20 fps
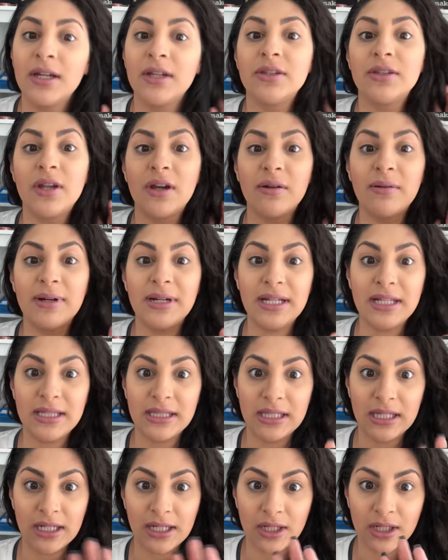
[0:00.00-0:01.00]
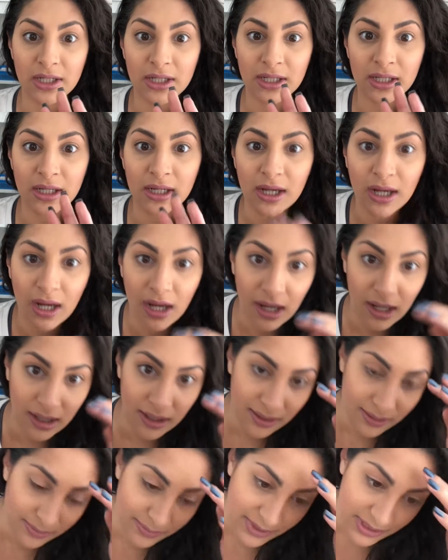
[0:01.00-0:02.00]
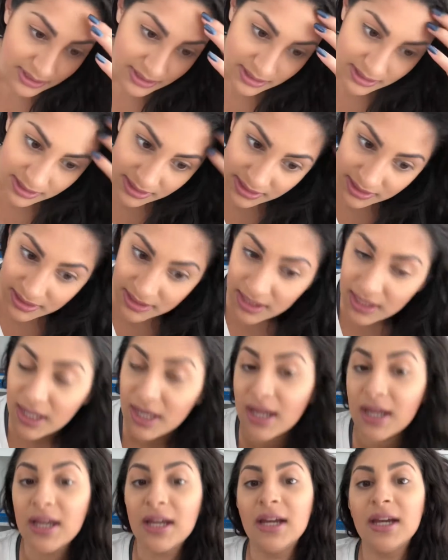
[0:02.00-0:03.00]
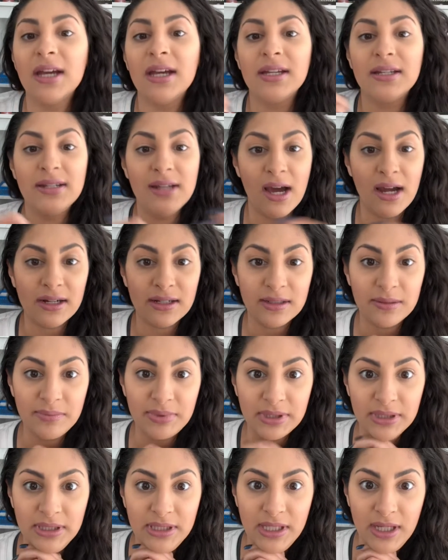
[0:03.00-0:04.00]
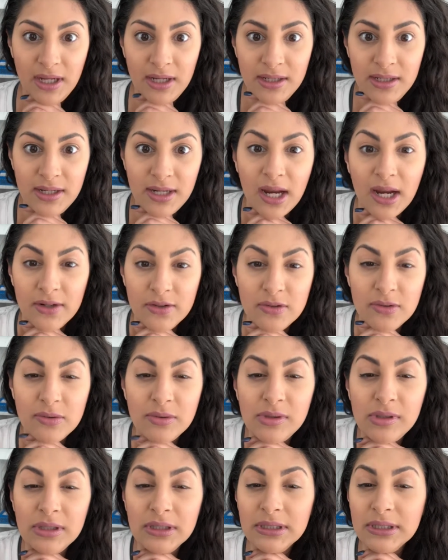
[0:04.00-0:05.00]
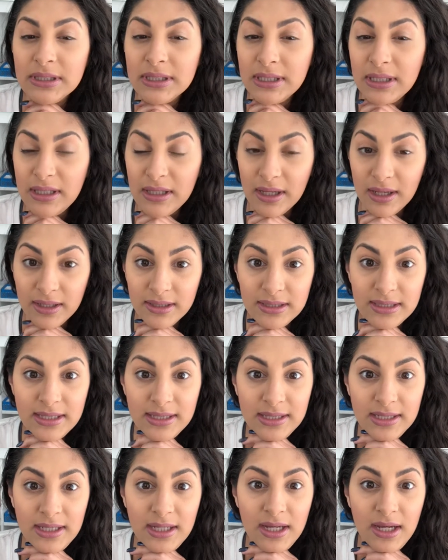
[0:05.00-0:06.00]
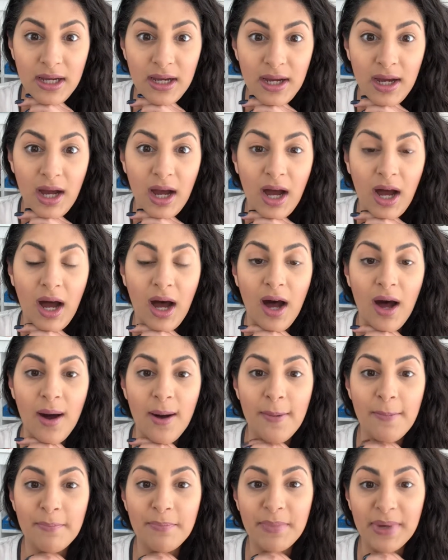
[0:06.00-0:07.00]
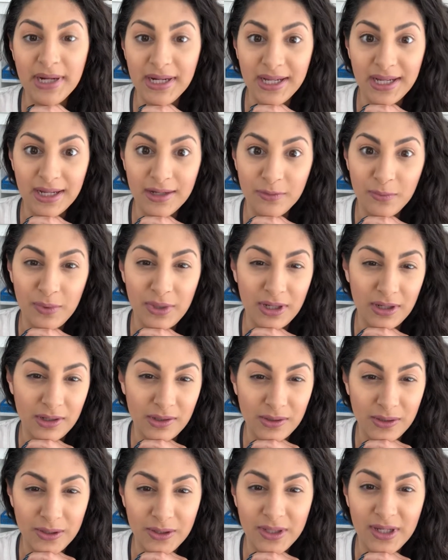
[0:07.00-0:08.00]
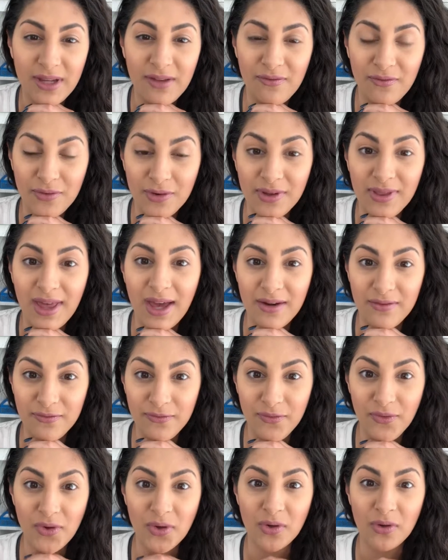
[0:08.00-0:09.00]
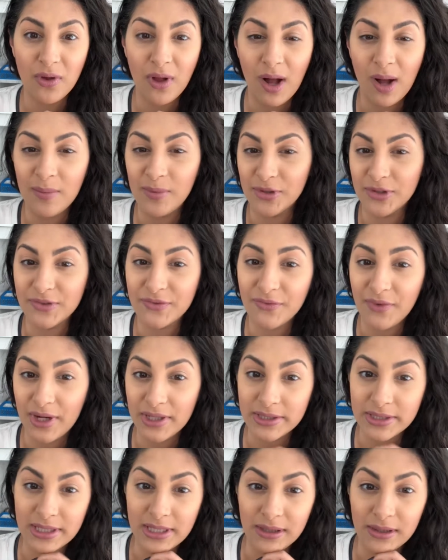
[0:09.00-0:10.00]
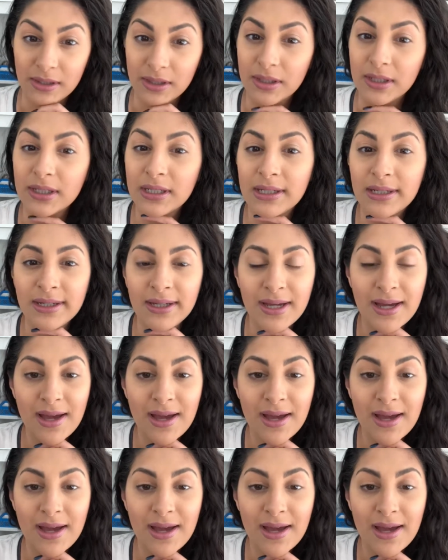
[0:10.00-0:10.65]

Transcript: They're already thicker. It's Not completely unnatural yet, but again, we are looking for that full, almost bossy look.